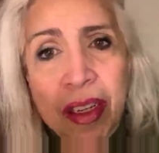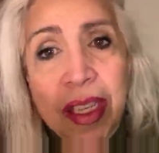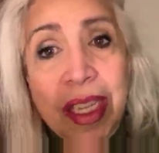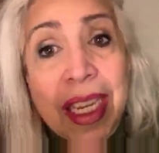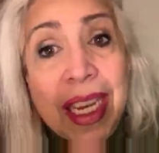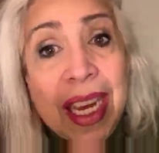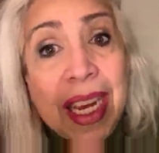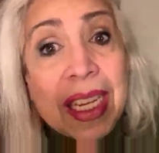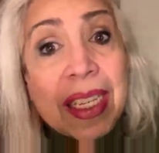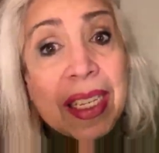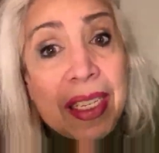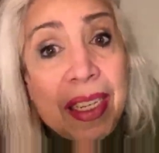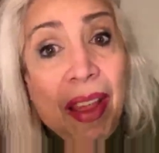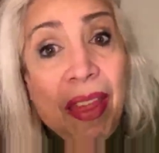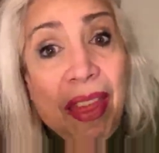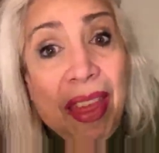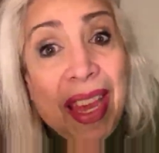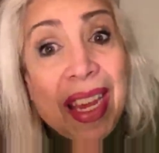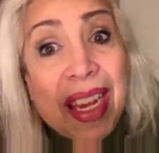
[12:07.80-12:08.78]
Yes,
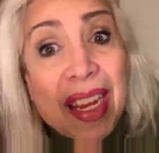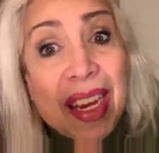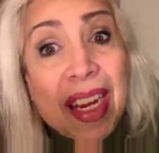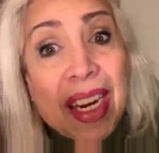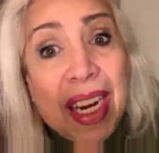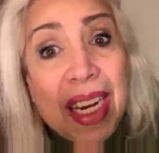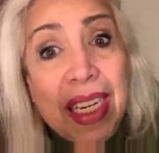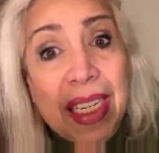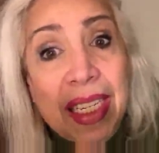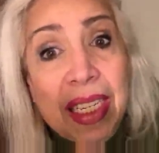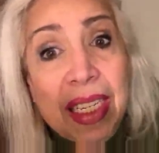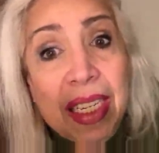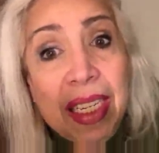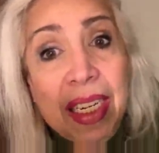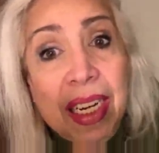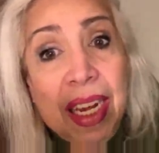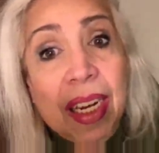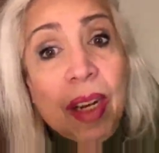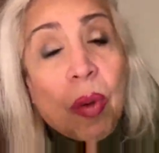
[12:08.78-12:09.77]
thank God I
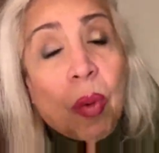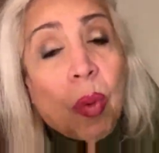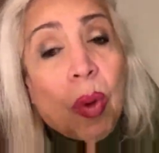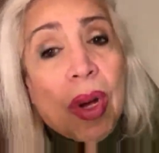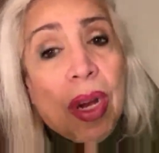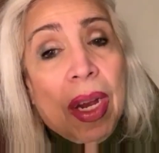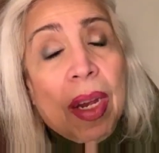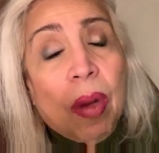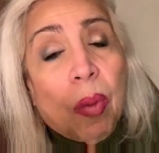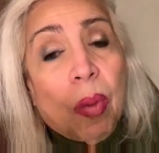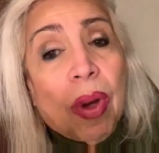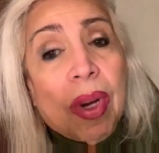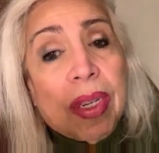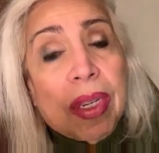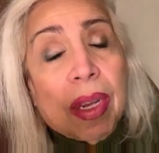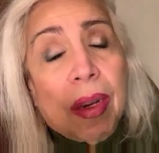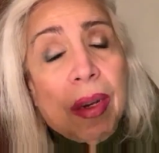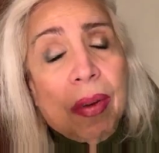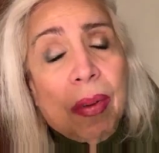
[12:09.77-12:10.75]
did, and it
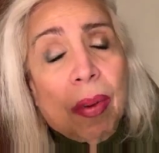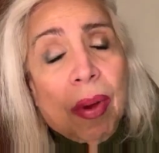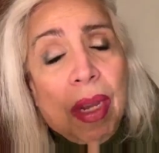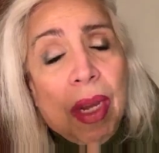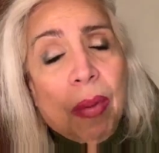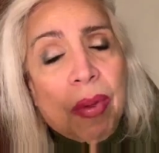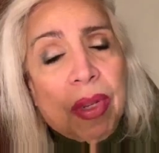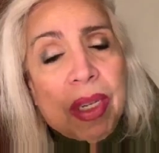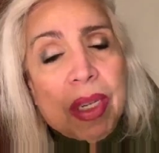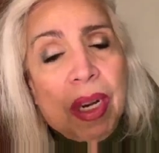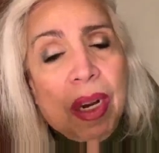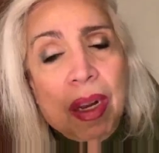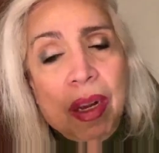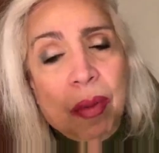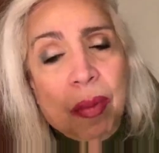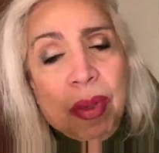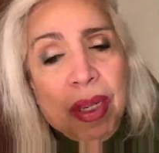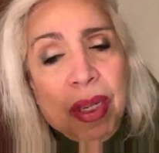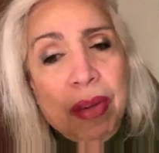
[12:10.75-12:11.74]
was an
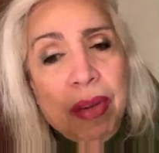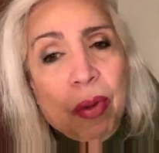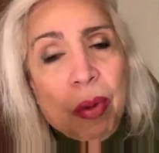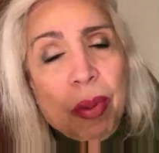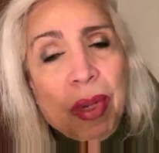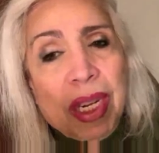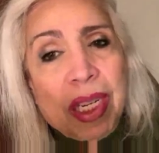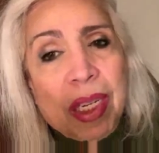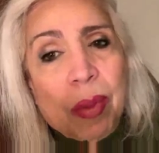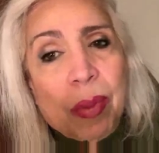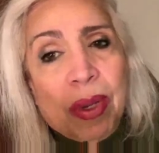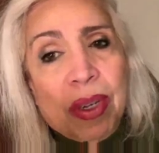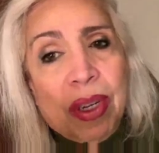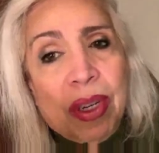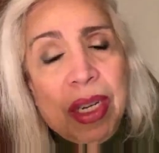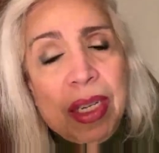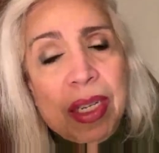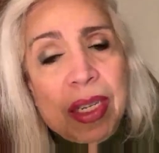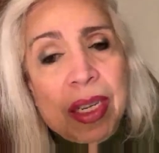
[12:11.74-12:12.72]
unbelievable
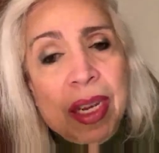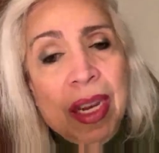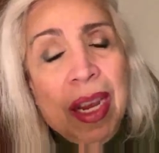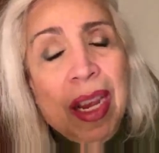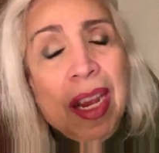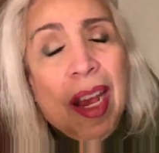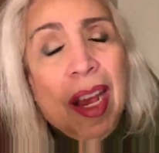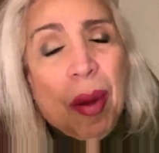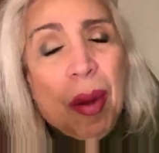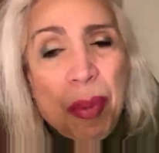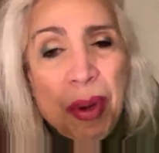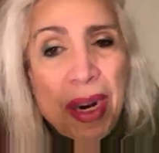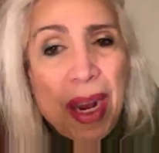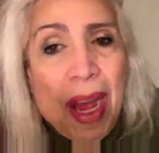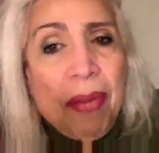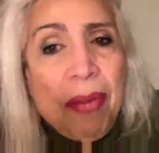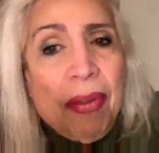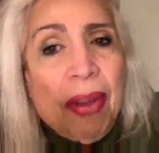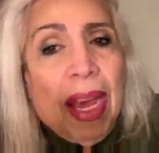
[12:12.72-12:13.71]
experience. But
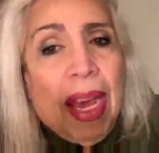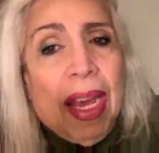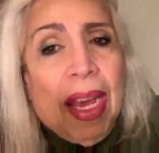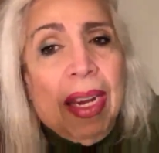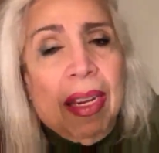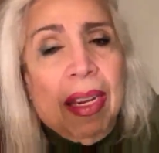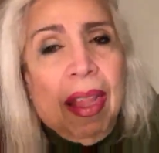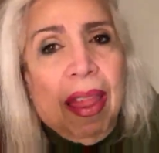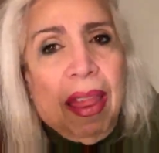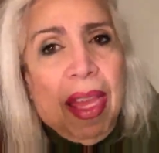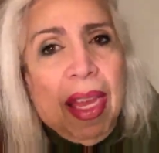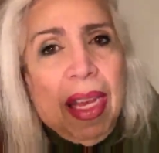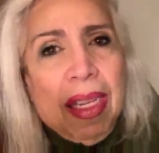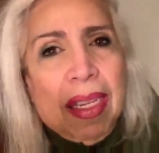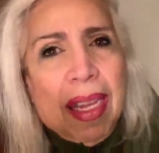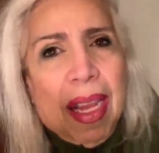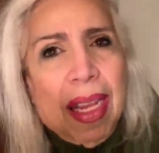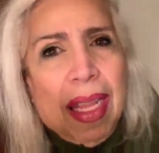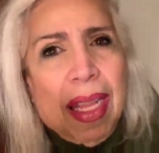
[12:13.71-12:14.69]
I've had
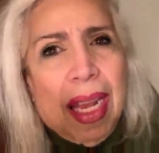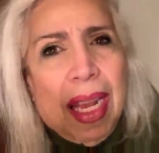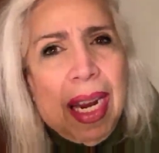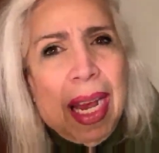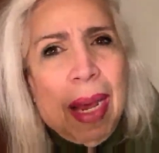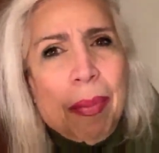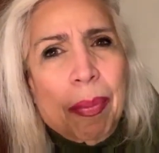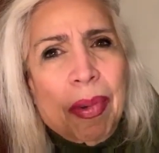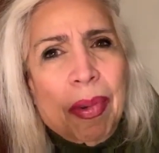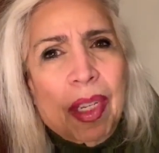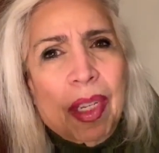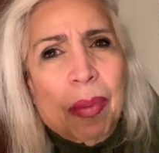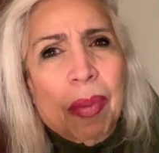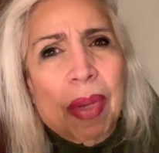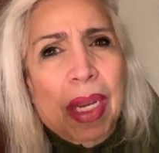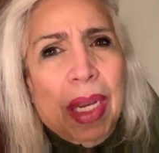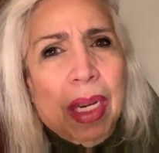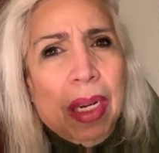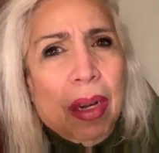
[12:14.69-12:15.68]
things like that happen to
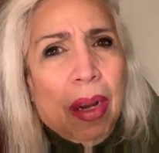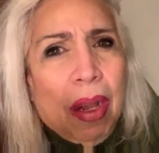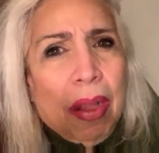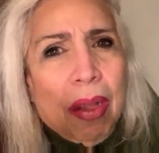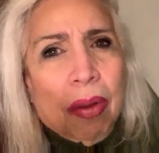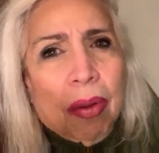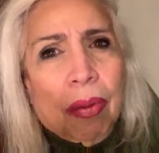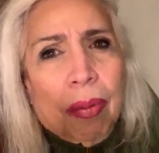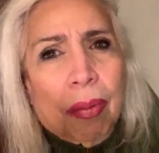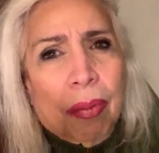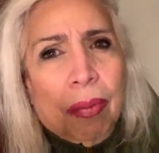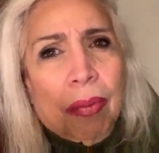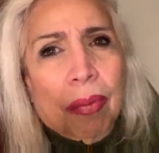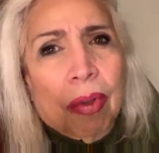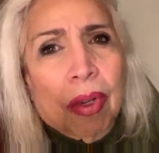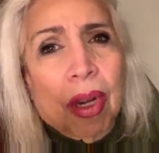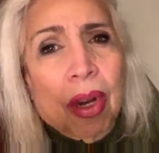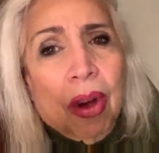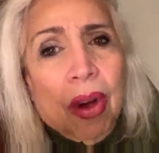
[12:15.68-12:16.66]
me in other
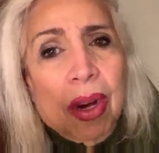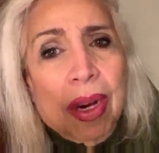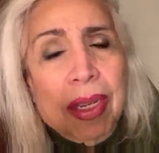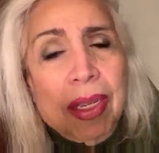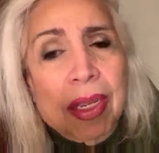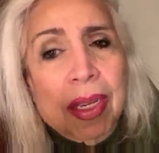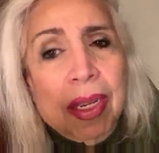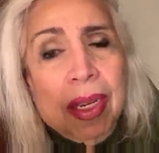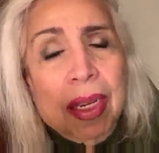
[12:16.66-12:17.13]
regards